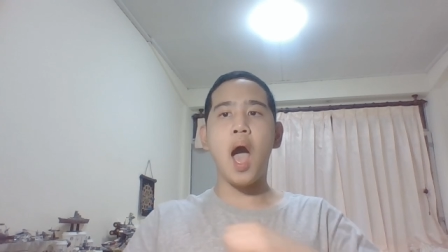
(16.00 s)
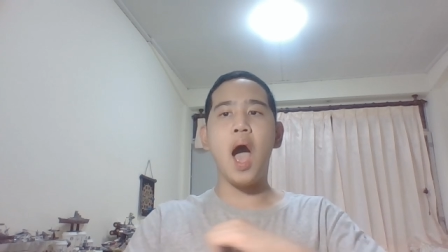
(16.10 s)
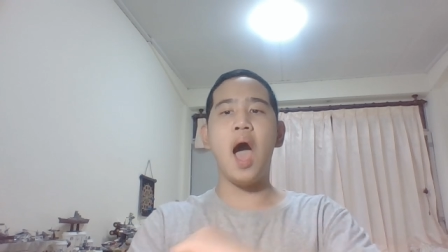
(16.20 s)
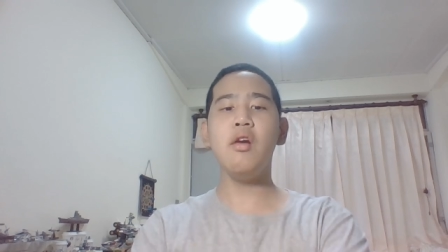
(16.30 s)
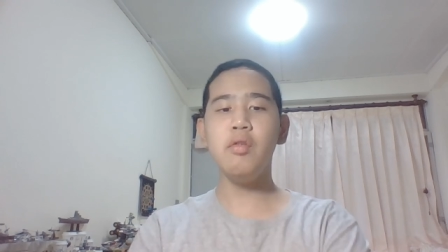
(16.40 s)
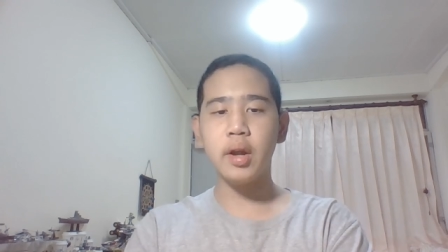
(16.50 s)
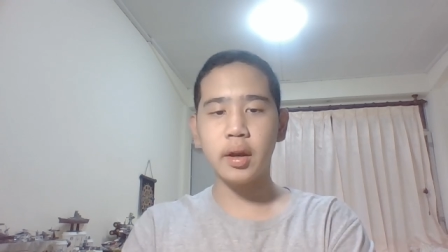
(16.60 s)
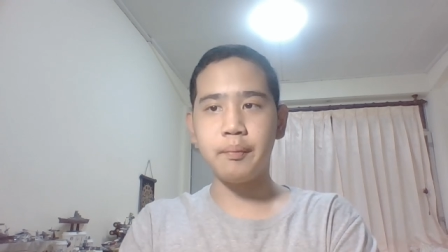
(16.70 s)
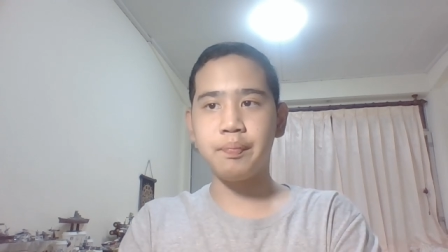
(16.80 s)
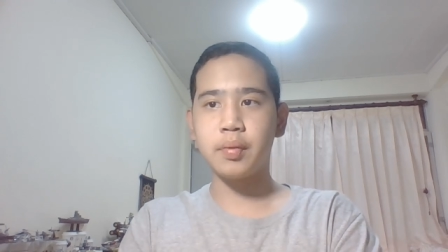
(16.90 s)
Hello
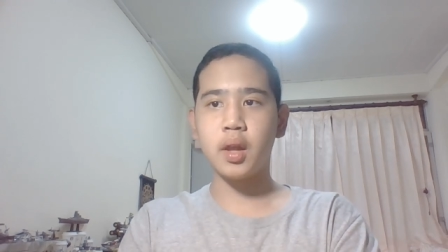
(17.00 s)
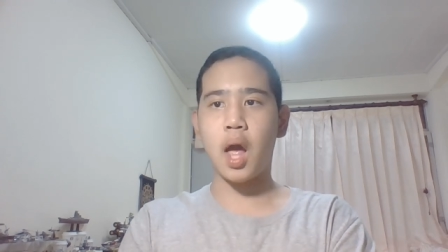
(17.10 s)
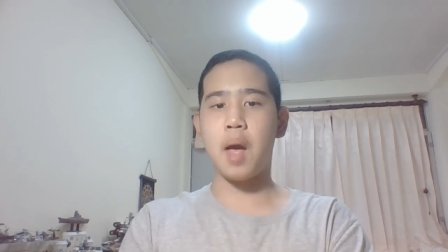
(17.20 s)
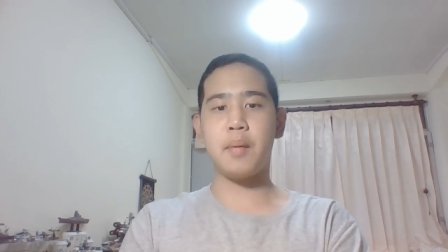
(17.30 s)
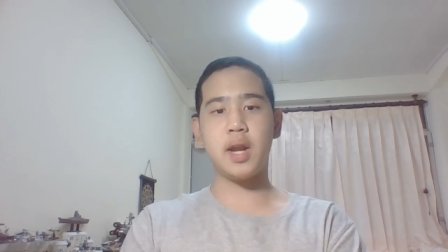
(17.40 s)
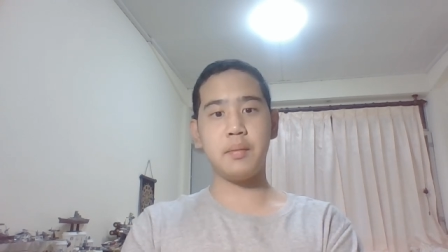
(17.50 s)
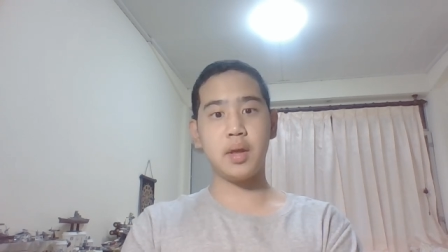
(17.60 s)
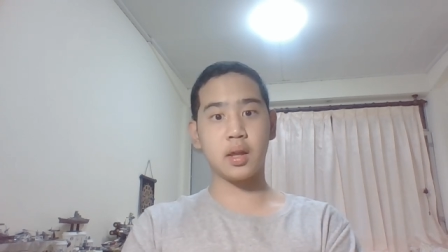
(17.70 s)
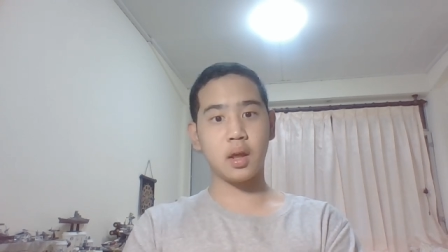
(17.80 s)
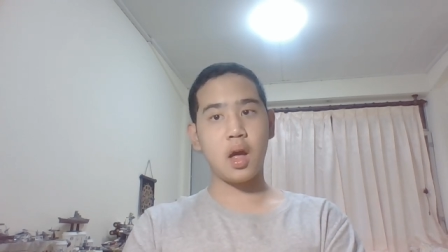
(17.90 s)
everyone, my name
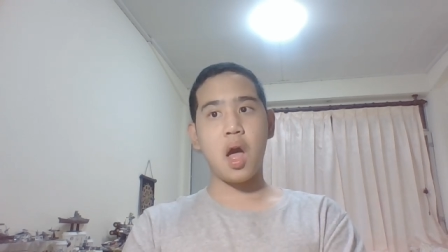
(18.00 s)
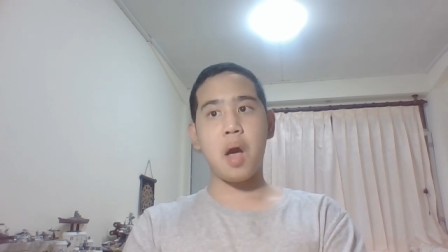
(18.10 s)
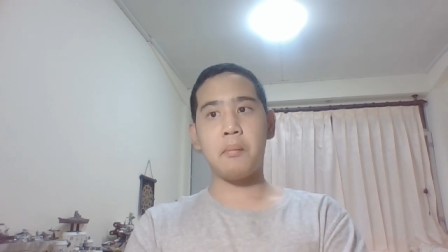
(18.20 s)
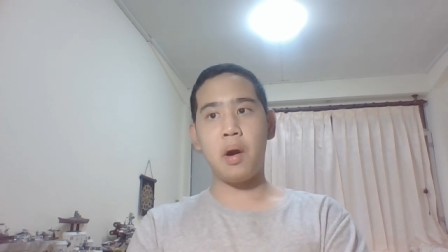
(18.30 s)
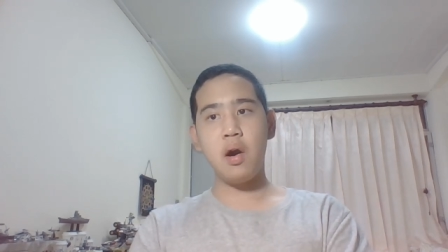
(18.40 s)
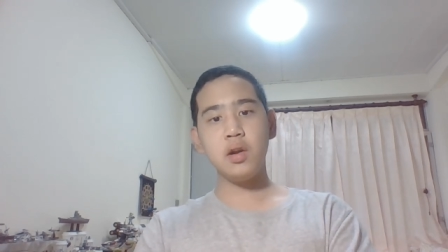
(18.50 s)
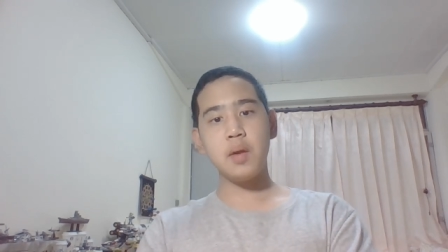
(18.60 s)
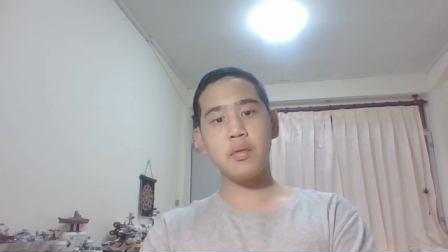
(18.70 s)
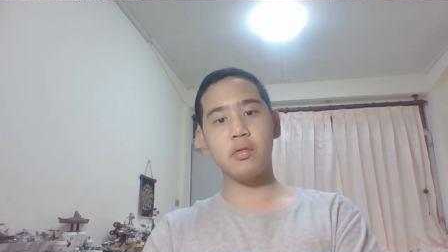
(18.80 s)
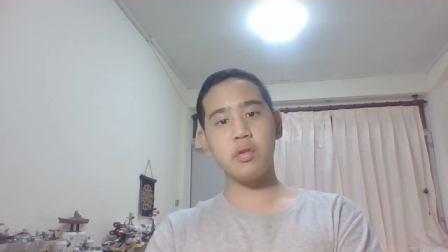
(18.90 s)
is Pong
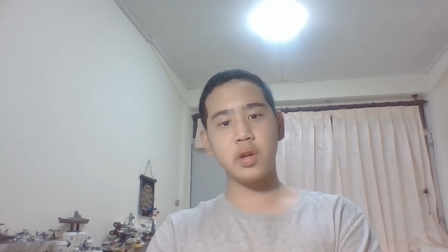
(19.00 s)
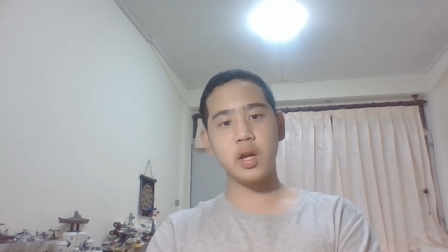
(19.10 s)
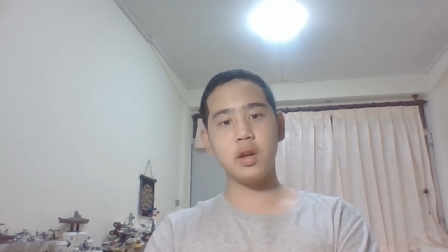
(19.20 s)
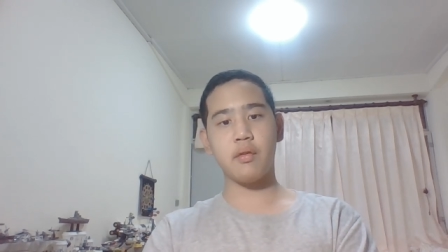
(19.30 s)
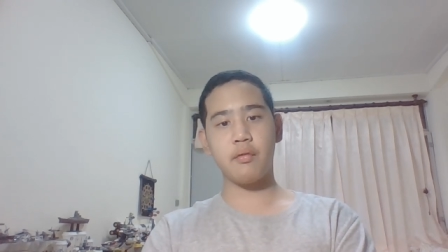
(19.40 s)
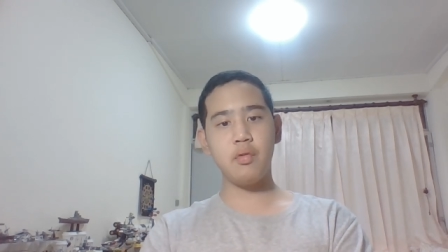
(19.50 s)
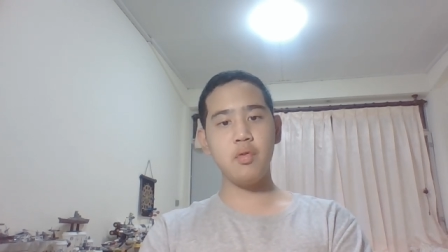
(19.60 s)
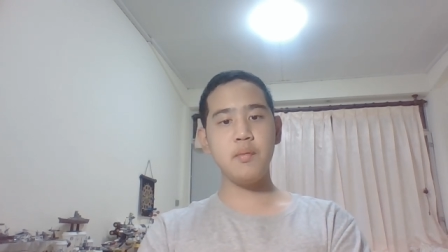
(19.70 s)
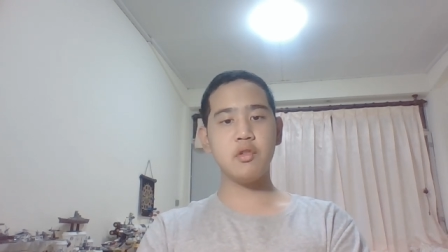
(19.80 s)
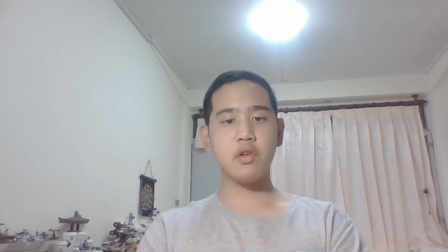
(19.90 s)
number 13 of
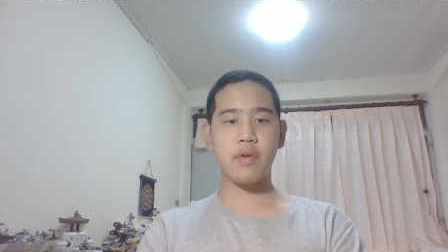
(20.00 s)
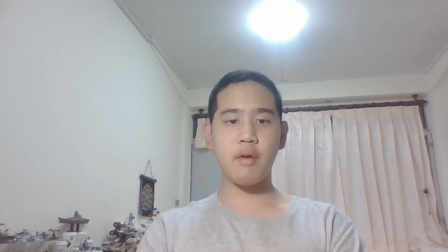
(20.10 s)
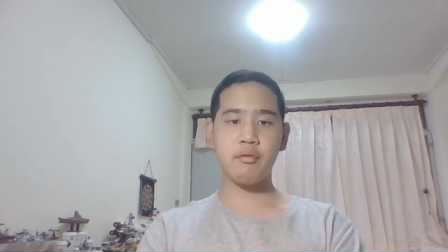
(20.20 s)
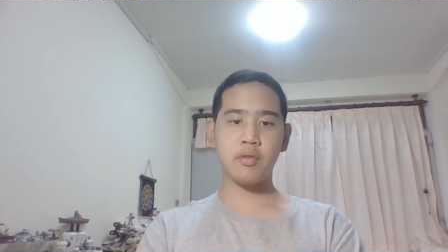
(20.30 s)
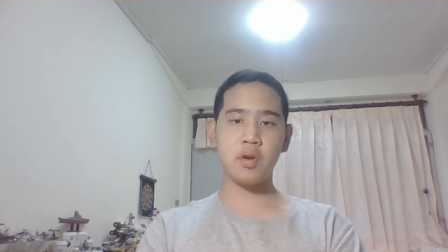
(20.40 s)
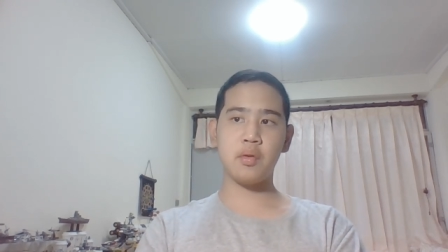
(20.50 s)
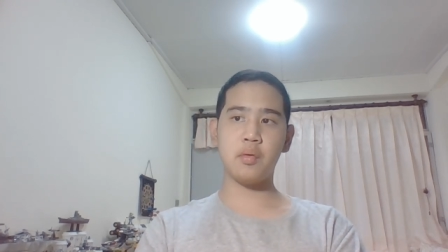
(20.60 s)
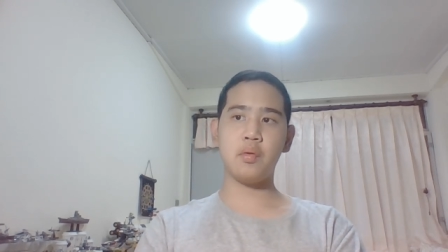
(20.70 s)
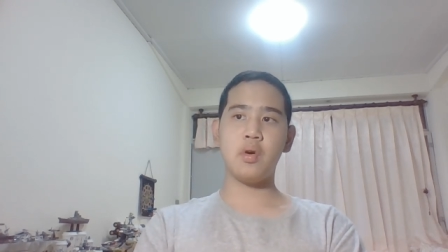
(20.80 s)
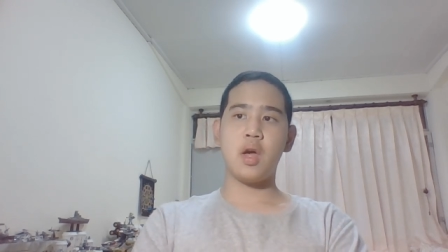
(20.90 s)
room
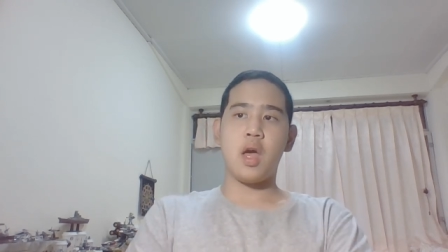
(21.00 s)
352